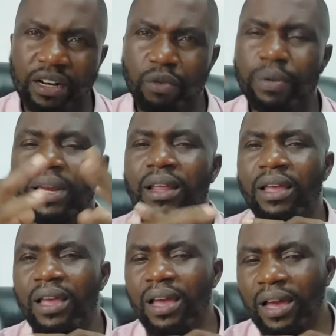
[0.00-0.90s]
and women,
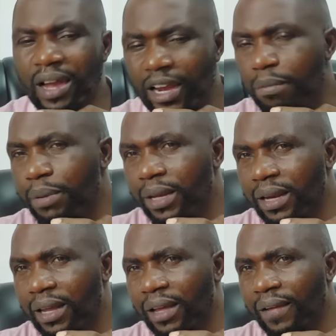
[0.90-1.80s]
had been
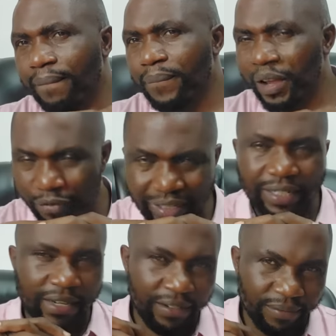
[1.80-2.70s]

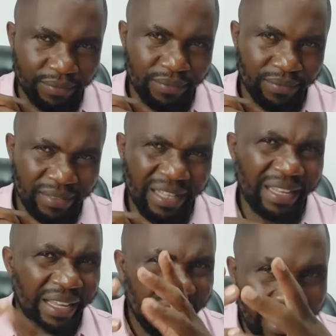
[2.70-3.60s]
affected.
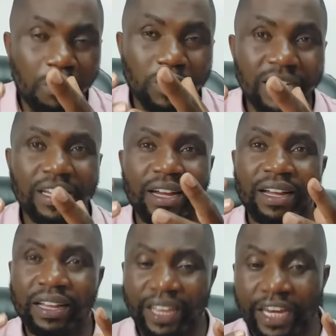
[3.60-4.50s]
Raila
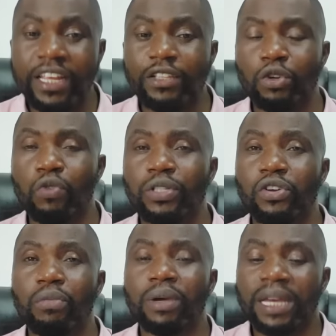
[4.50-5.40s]
Odinga, in his own
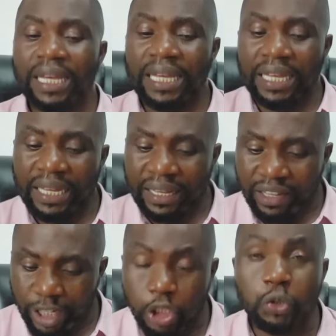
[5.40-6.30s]
wisdom,
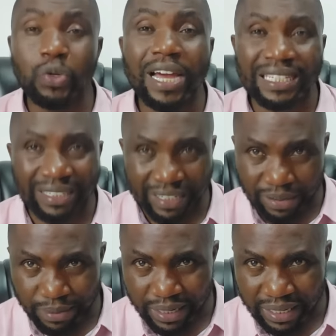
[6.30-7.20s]
issued a
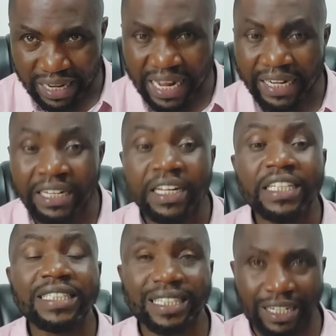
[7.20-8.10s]
statement. And in
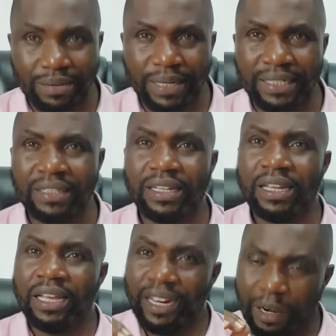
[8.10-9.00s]
his statement,
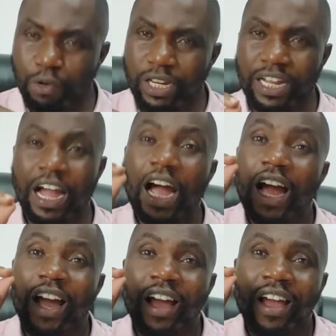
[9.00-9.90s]
Raila Odinga
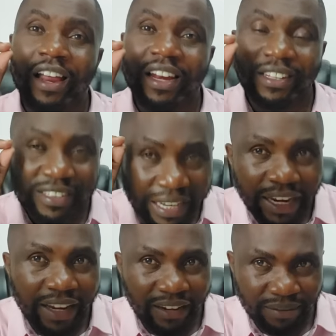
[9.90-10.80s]

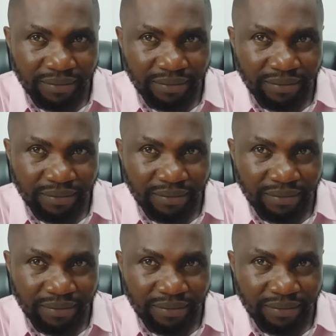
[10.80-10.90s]
decided